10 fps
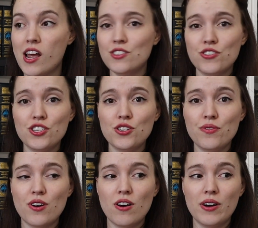So just
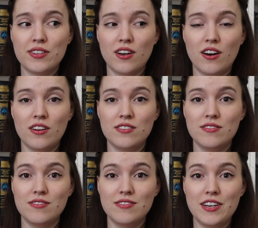overall, I thought
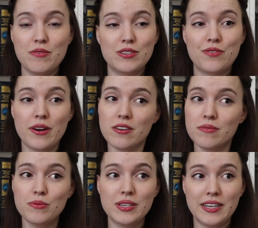it was very
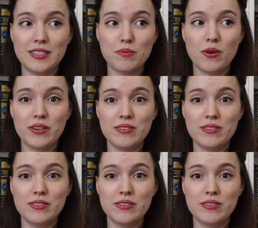relatable.